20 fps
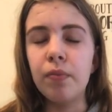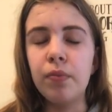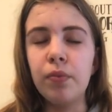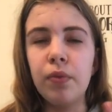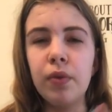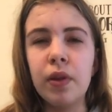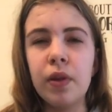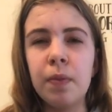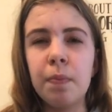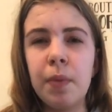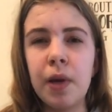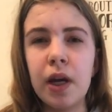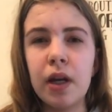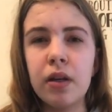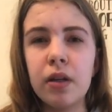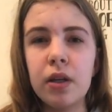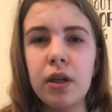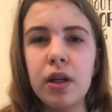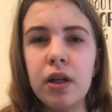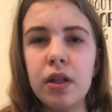With
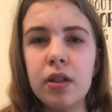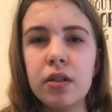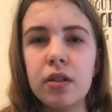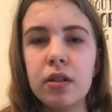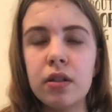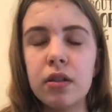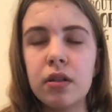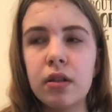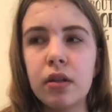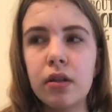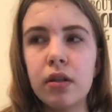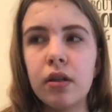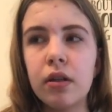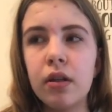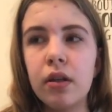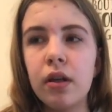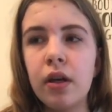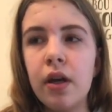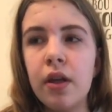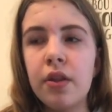parakeets,
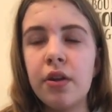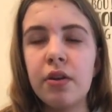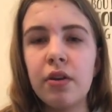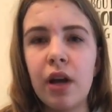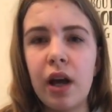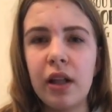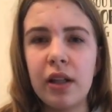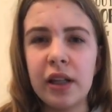they're not